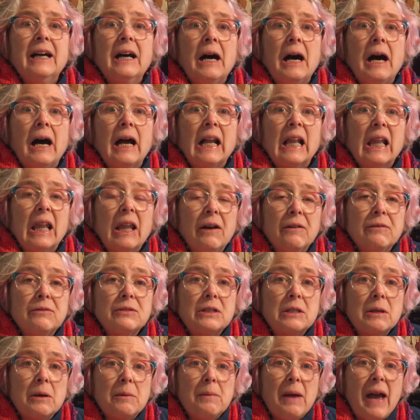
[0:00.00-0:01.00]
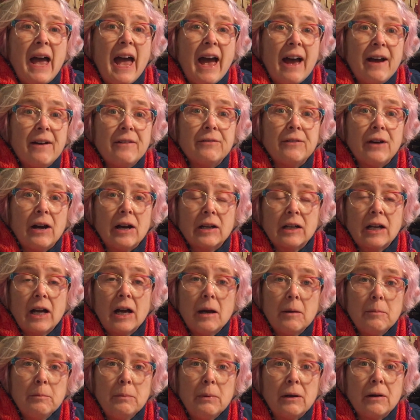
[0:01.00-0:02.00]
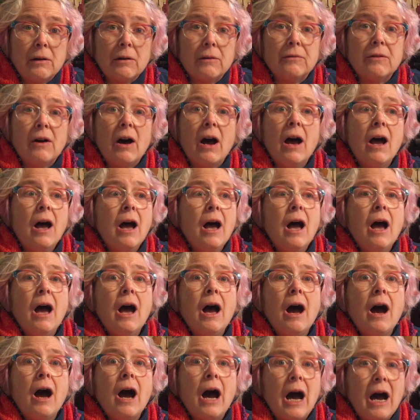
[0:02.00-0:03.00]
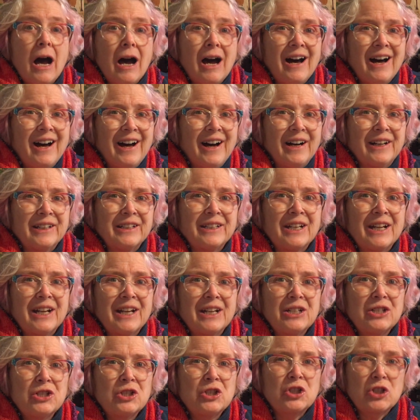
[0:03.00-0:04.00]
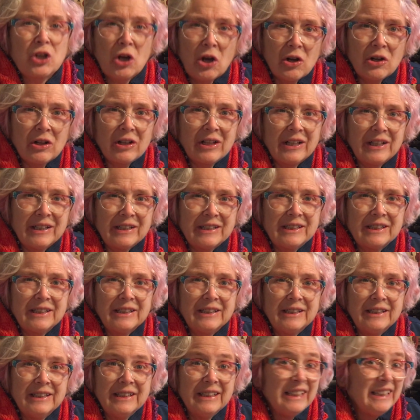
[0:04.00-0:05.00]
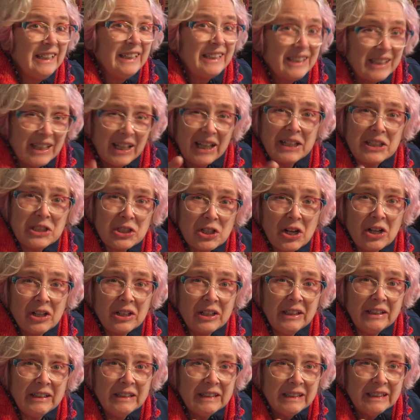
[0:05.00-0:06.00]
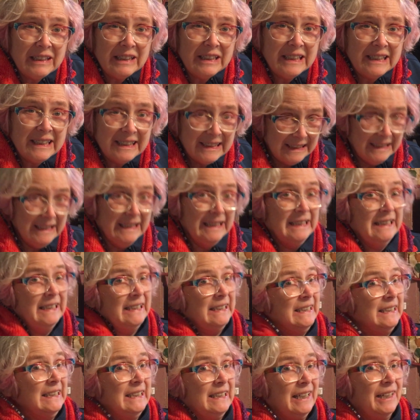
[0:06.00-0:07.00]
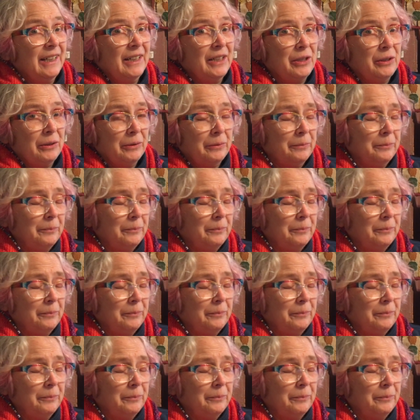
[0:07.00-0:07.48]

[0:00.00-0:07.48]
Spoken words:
I love to have a cup of hot chocolate. You like chocolate? I do.